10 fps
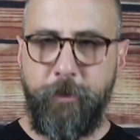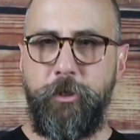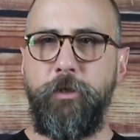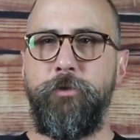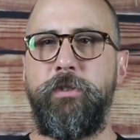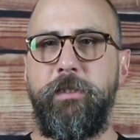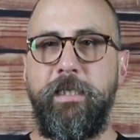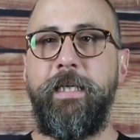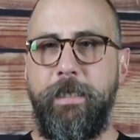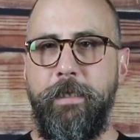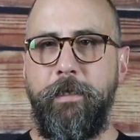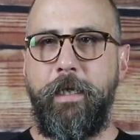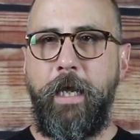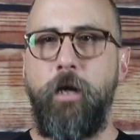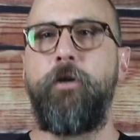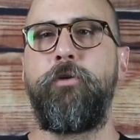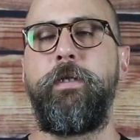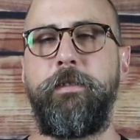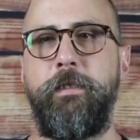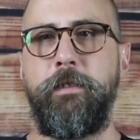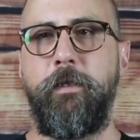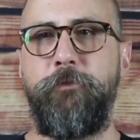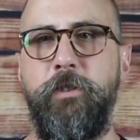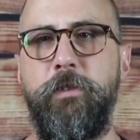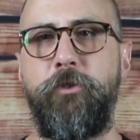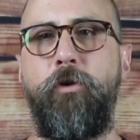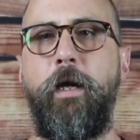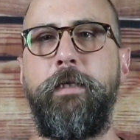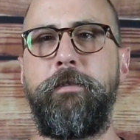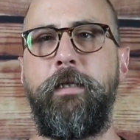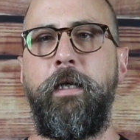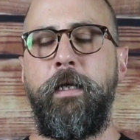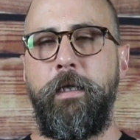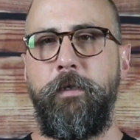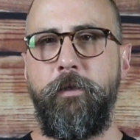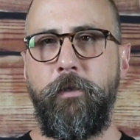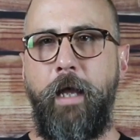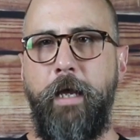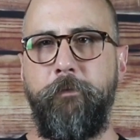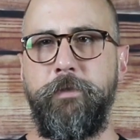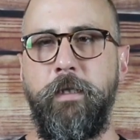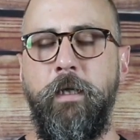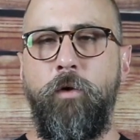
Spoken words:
Do you see the characteristics of Jesus Christ in their lives?